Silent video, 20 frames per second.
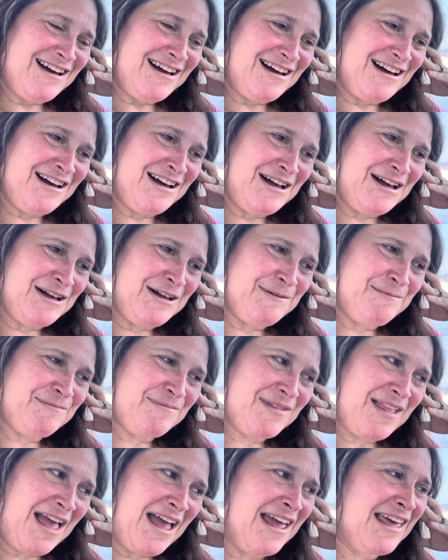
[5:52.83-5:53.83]

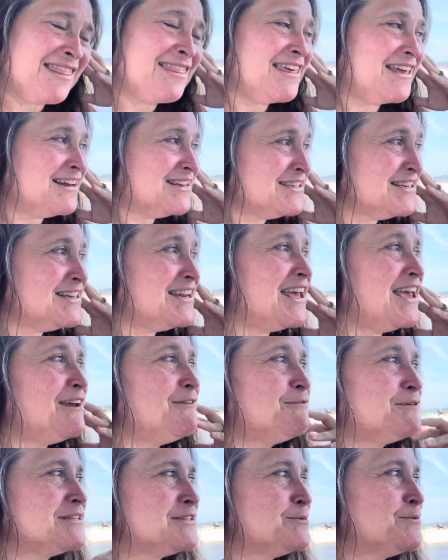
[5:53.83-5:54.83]
Um, I think today,
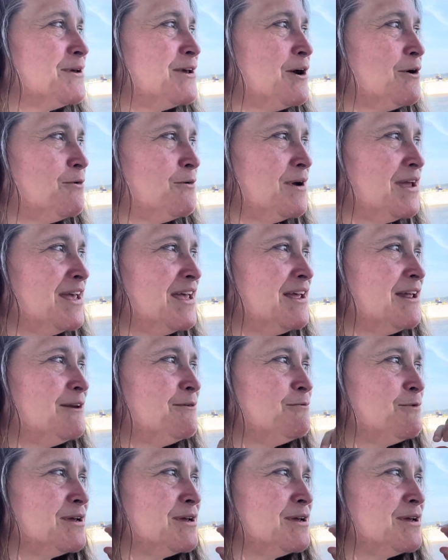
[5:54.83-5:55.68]
once we go in,